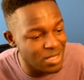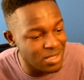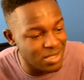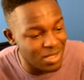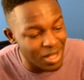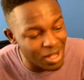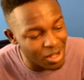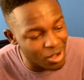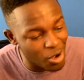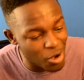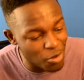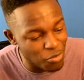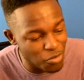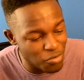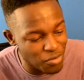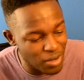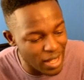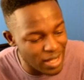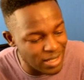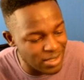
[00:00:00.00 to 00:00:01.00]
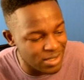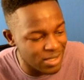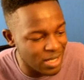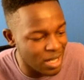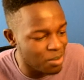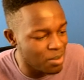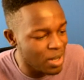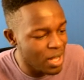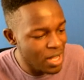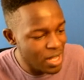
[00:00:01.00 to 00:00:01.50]
Starting off with
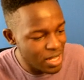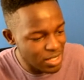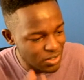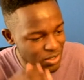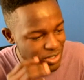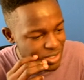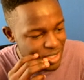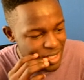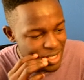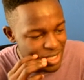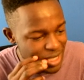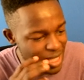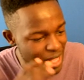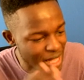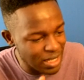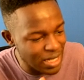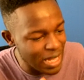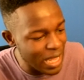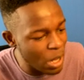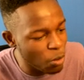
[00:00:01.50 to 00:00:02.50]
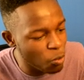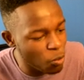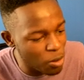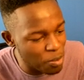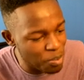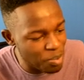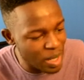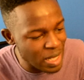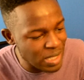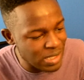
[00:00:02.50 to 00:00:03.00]
Ntep, you can see there, 91
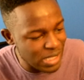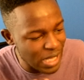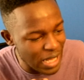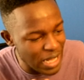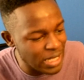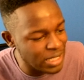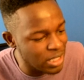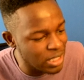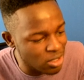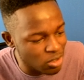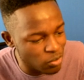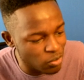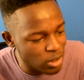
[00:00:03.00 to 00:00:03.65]
pace, 83